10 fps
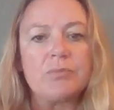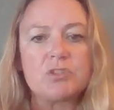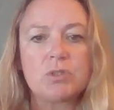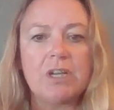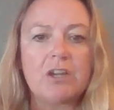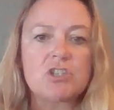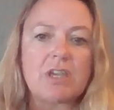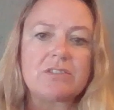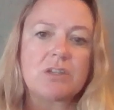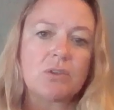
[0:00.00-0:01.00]
Triage
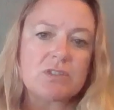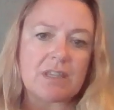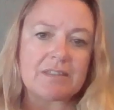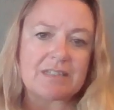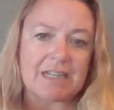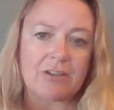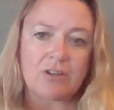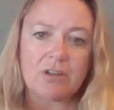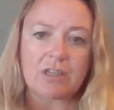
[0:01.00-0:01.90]
has no set standard.